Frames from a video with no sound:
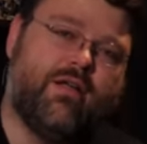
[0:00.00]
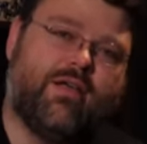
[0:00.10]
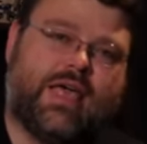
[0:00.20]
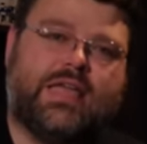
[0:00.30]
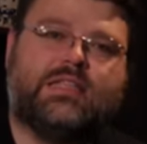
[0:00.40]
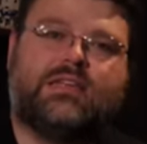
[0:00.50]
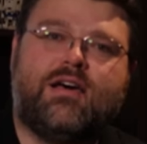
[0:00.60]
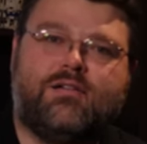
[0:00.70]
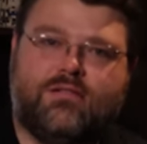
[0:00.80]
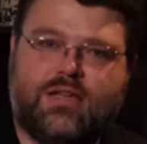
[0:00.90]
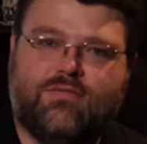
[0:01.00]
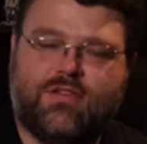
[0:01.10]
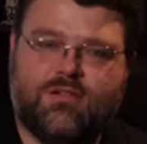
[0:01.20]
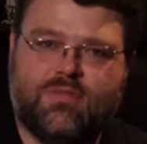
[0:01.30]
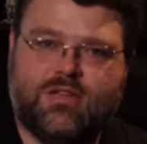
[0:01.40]
like Intel
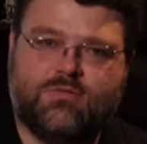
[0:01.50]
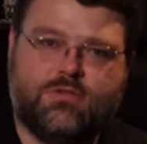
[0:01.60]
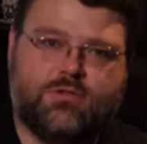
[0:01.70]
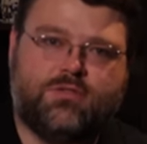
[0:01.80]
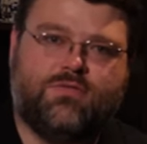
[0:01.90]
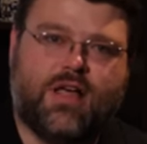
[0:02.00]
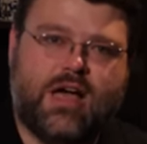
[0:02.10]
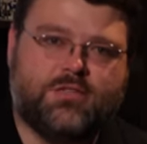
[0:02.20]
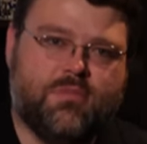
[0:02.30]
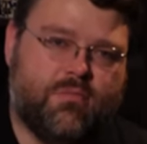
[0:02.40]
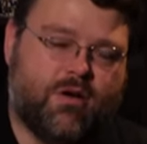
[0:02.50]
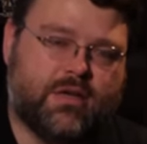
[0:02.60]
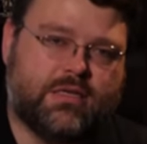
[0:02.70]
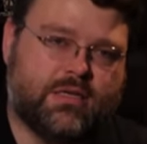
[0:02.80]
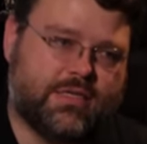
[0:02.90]
NVMEs, which used flash
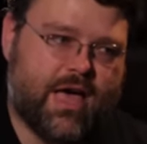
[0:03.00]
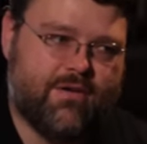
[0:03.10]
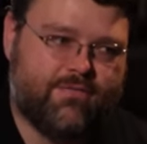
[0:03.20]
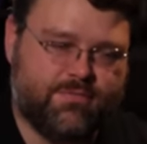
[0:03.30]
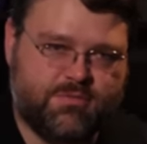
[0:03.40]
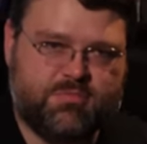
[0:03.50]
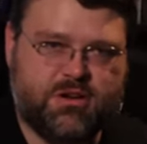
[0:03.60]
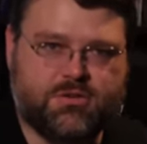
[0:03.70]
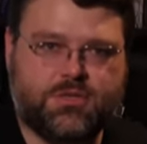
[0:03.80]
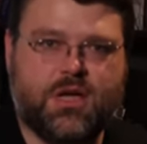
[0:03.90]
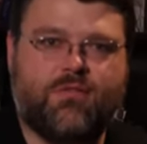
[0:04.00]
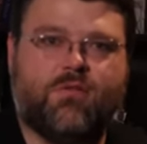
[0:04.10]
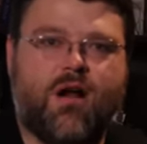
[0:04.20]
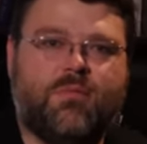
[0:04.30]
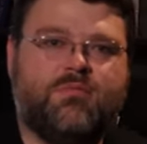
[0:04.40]
memory, because they have special
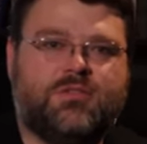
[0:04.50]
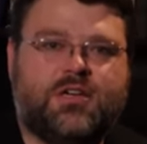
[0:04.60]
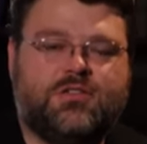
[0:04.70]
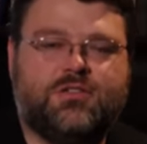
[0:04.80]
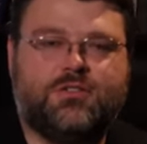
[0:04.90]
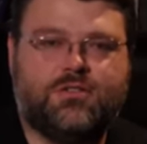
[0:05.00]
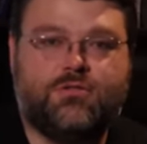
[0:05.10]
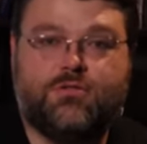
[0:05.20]
software optimizations and they're